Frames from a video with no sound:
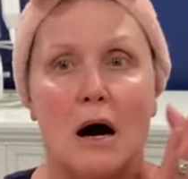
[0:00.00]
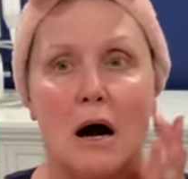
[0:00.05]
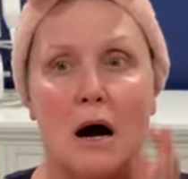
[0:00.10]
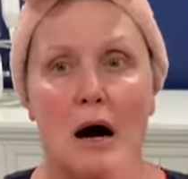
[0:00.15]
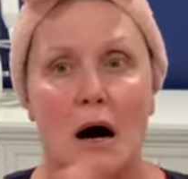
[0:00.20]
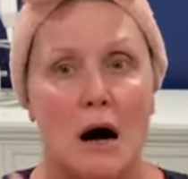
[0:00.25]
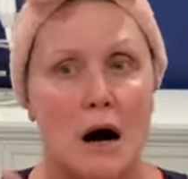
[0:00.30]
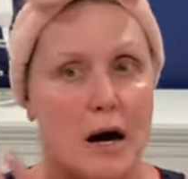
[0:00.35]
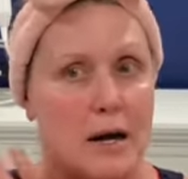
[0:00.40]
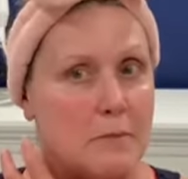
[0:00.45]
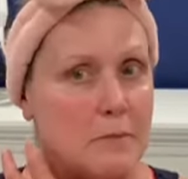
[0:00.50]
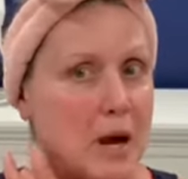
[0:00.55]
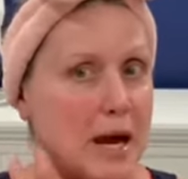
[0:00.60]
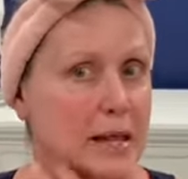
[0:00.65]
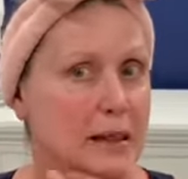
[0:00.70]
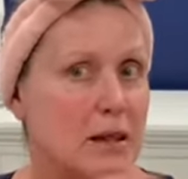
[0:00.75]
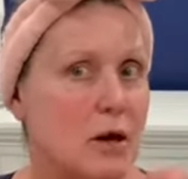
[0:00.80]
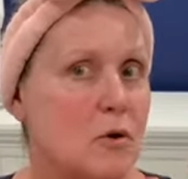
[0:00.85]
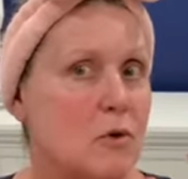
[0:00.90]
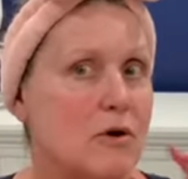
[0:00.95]
on my
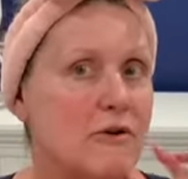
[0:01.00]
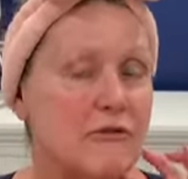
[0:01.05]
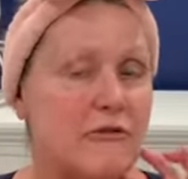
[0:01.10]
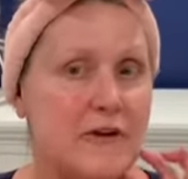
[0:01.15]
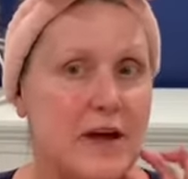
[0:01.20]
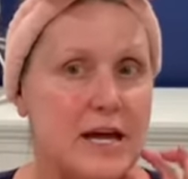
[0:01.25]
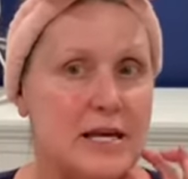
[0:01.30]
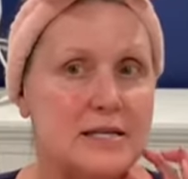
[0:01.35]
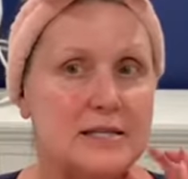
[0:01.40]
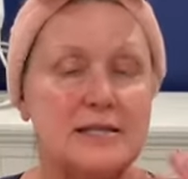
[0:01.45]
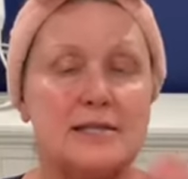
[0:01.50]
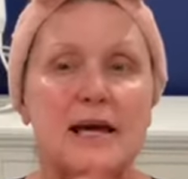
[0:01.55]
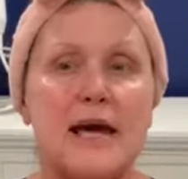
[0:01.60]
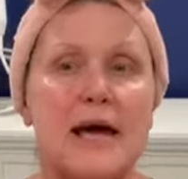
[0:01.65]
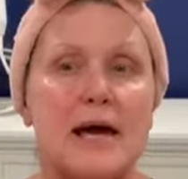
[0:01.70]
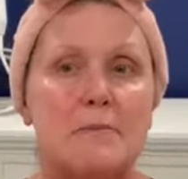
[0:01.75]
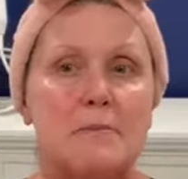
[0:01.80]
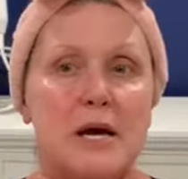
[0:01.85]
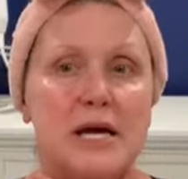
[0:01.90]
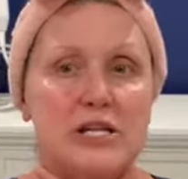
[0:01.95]
lower face
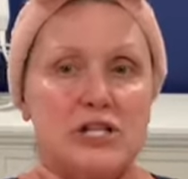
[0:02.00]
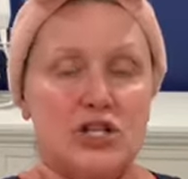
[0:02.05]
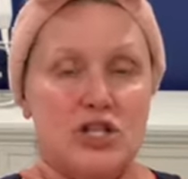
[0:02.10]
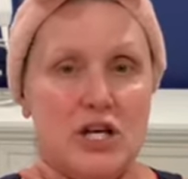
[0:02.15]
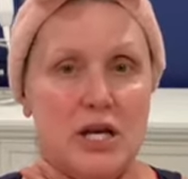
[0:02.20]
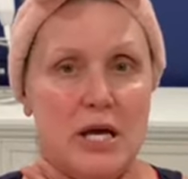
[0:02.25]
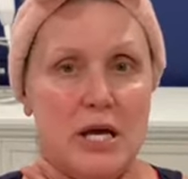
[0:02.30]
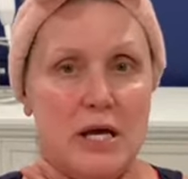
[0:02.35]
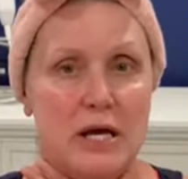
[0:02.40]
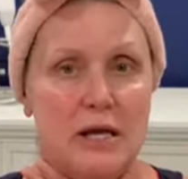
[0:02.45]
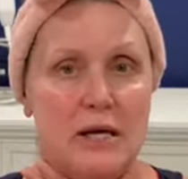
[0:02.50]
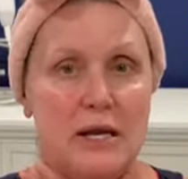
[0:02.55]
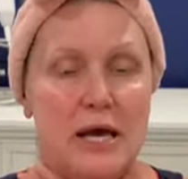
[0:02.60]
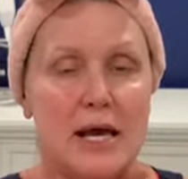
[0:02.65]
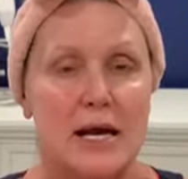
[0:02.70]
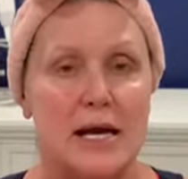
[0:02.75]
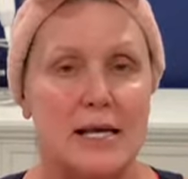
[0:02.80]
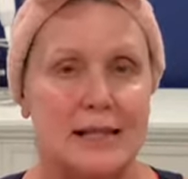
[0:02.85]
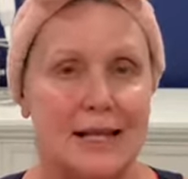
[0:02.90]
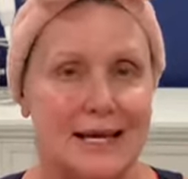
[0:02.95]
and my chin, and
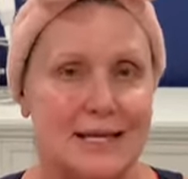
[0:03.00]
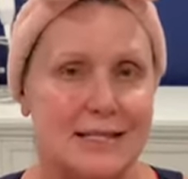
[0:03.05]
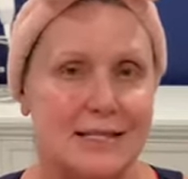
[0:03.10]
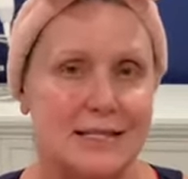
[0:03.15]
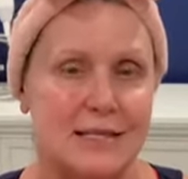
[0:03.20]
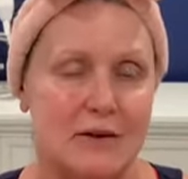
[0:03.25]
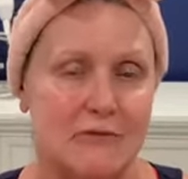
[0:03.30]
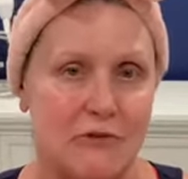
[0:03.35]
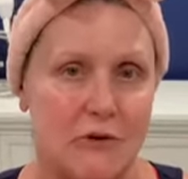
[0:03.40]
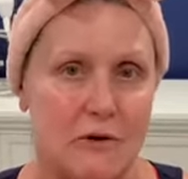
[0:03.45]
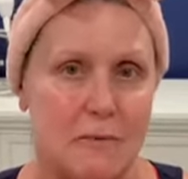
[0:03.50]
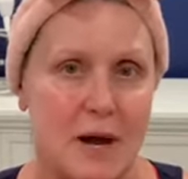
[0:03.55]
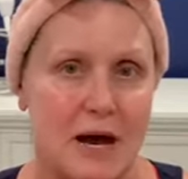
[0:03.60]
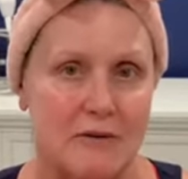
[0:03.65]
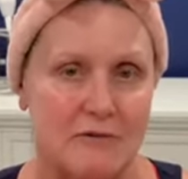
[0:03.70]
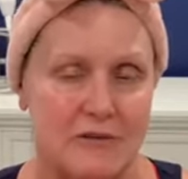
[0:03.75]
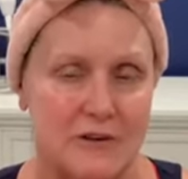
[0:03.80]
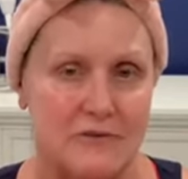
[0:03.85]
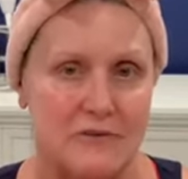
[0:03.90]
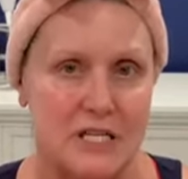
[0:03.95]
I let it sit for about
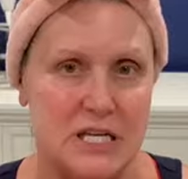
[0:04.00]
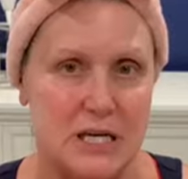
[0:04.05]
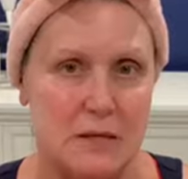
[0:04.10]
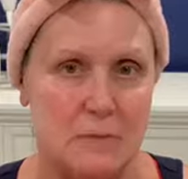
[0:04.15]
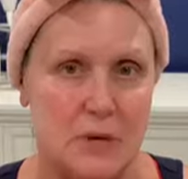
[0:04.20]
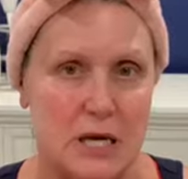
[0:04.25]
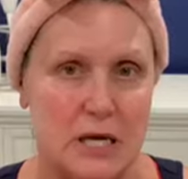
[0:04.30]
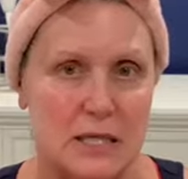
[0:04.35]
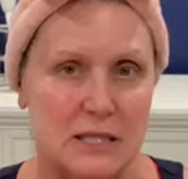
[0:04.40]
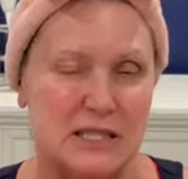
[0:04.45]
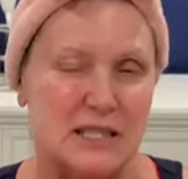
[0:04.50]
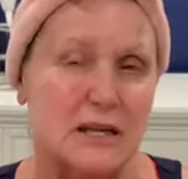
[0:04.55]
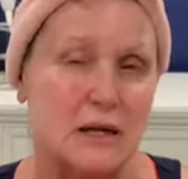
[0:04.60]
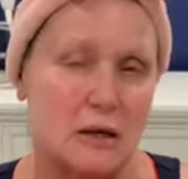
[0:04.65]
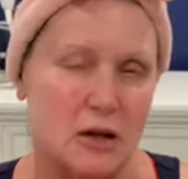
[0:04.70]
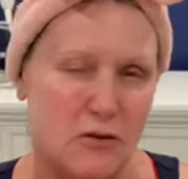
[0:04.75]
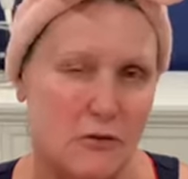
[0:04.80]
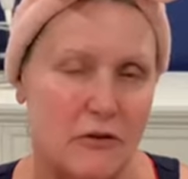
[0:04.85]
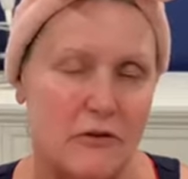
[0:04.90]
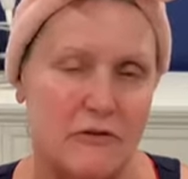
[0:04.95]
15 minutes, a little
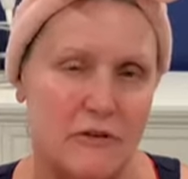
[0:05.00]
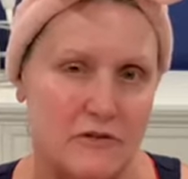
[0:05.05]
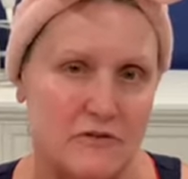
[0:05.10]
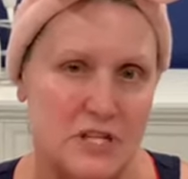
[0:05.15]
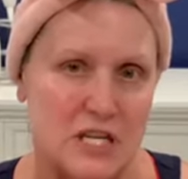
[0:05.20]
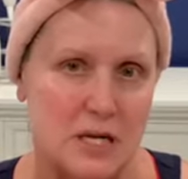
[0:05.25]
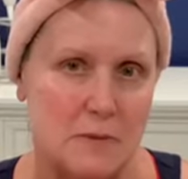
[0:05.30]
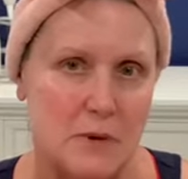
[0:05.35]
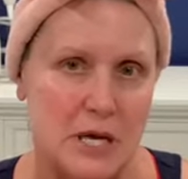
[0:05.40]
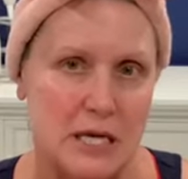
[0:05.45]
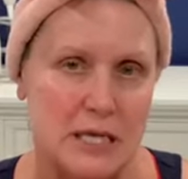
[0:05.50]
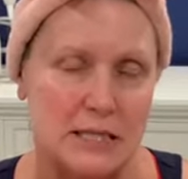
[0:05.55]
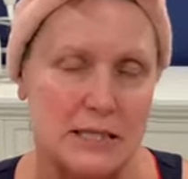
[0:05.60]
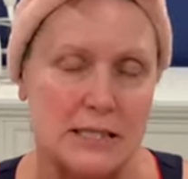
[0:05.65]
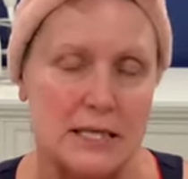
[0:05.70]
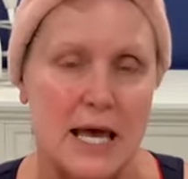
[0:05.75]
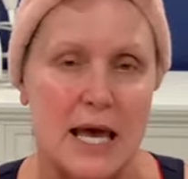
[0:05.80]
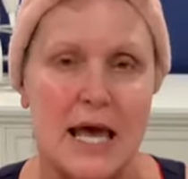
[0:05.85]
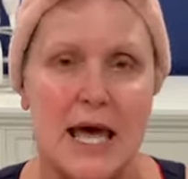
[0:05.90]
over 15 minutes.